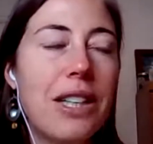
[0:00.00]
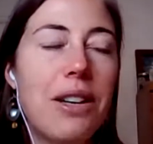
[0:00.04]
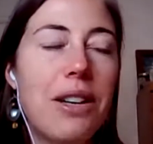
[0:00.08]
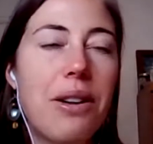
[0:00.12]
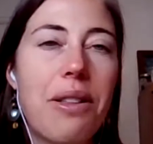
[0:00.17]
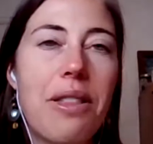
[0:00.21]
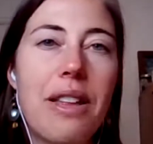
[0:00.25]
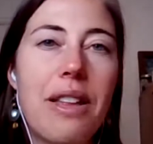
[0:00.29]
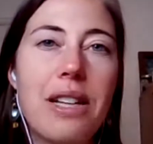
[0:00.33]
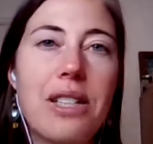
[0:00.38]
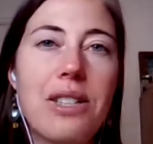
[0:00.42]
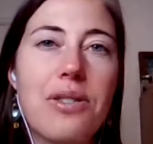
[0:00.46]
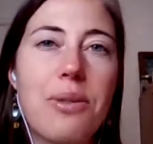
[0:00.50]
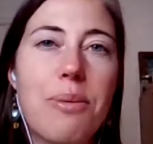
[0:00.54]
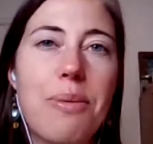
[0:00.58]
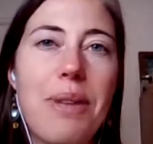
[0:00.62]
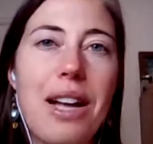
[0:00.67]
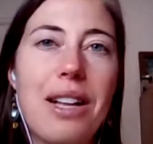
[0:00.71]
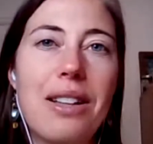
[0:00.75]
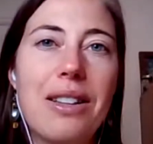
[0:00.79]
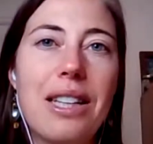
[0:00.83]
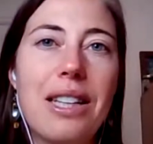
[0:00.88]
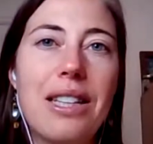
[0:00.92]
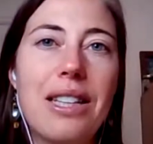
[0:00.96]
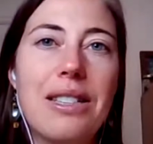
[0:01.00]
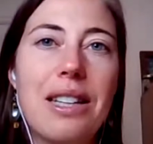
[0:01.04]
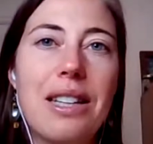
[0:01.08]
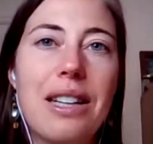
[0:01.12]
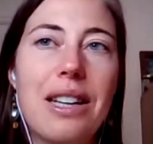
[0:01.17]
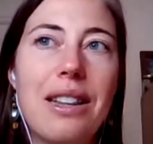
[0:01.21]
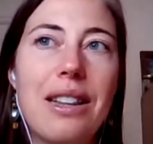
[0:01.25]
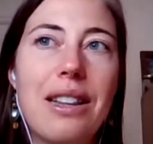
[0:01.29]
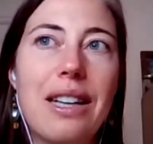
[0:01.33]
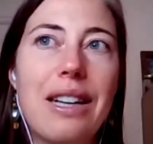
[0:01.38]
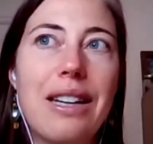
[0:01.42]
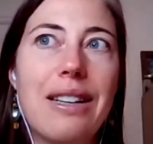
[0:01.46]
you know, things from that list
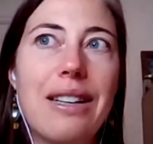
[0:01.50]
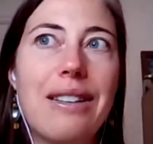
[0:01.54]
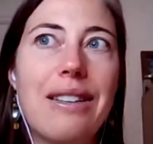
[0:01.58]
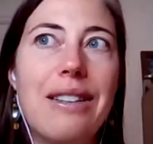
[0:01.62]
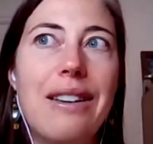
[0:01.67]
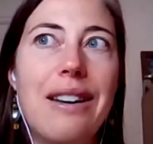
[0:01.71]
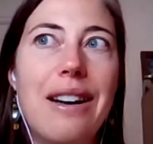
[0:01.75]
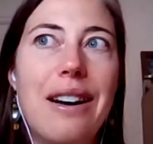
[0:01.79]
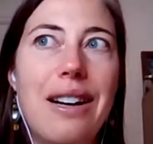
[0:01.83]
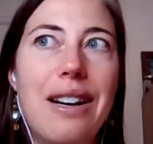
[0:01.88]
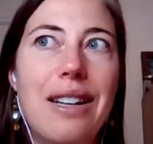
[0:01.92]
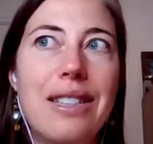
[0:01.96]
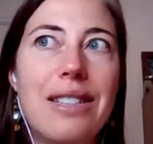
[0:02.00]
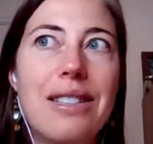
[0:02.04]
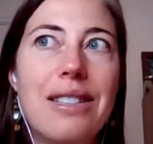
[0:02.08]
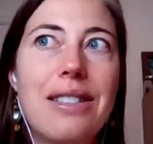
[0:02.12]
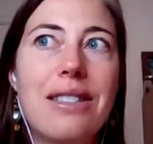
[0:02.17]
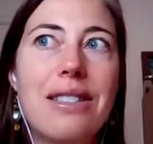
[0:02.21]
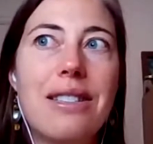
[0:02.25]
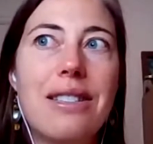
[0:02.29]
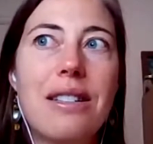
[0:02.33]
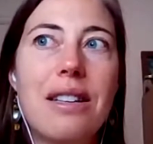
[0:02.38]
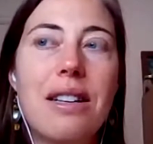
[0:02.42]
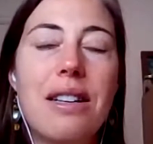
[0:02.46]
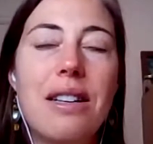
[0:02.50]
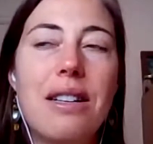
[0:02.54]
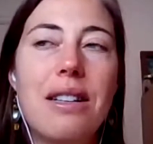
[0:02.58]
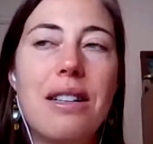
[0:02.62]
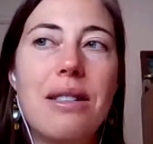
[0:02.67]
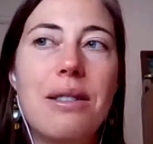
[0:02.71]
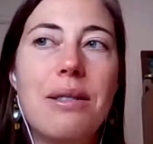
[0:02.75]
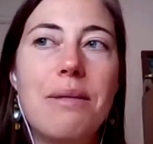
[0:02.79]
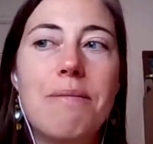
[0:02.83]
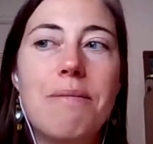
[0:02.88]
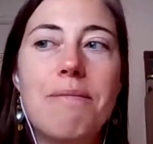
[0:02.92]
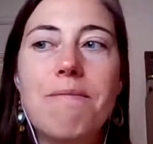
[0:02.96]
again, like nuts,
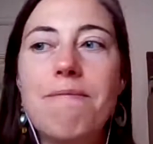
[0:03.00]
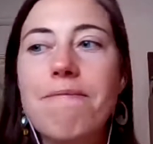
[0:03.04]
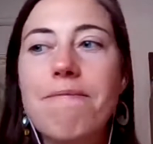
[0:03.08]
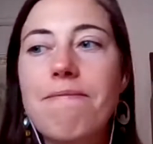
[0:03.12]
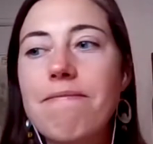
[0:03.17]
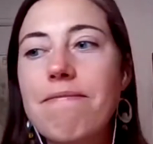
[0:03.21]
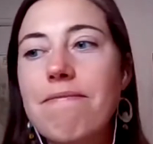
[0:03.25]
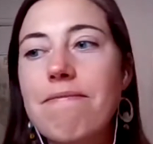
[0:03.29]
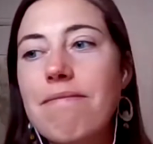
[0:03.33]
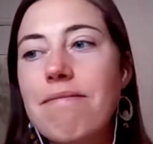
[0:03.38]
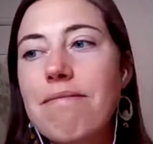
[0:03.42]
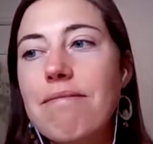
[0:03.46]
um,